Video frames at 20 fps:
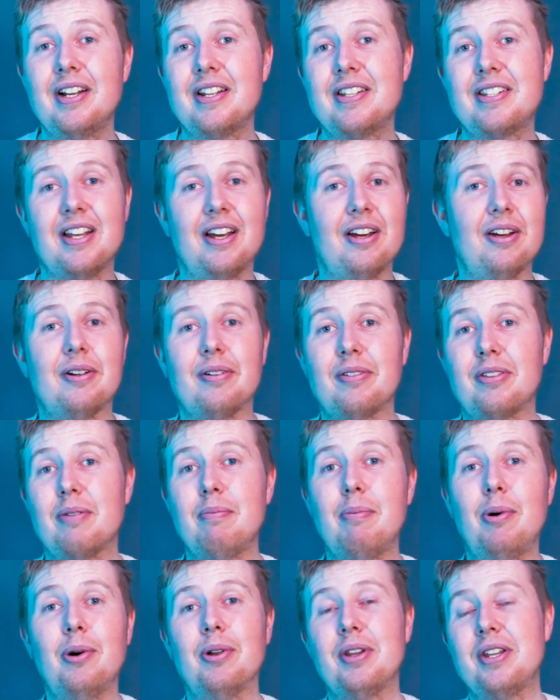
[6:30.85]
So the
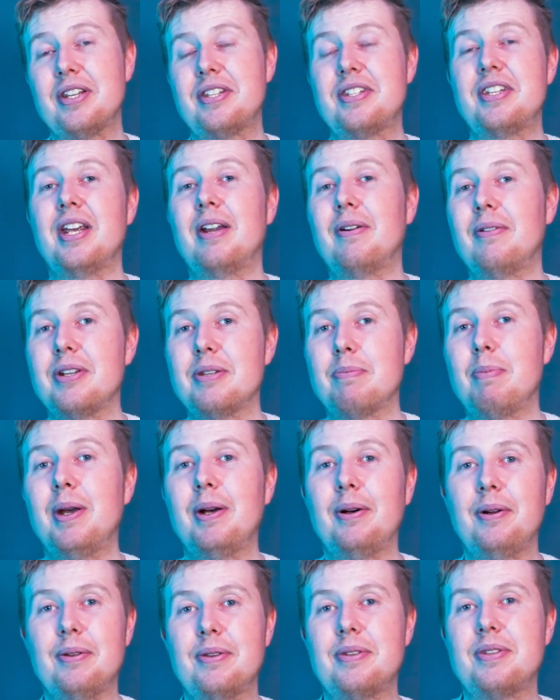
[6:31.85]
more this series
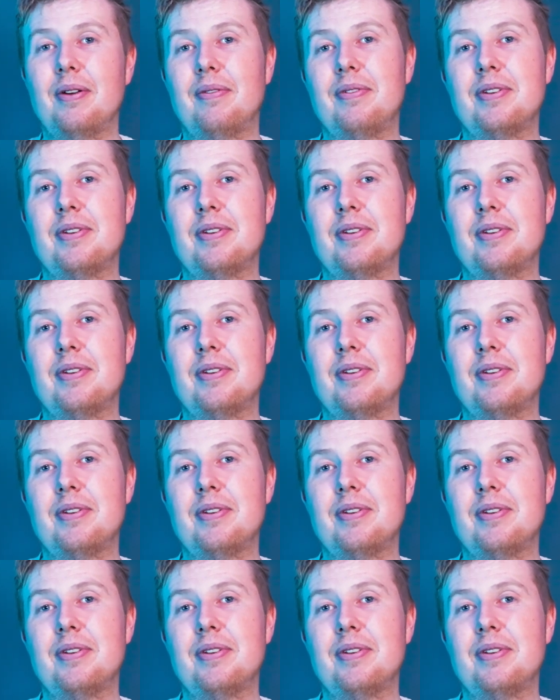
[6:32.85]
builds,